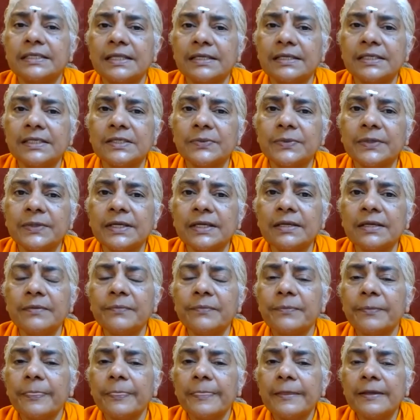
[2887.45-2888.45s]
That is
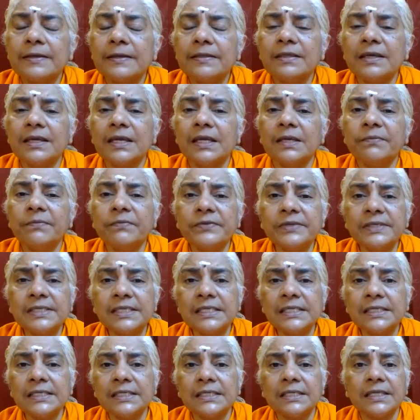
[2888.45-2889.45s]
why the
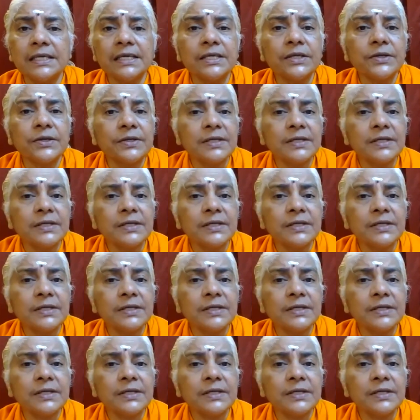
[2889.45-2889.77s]
emphasis is there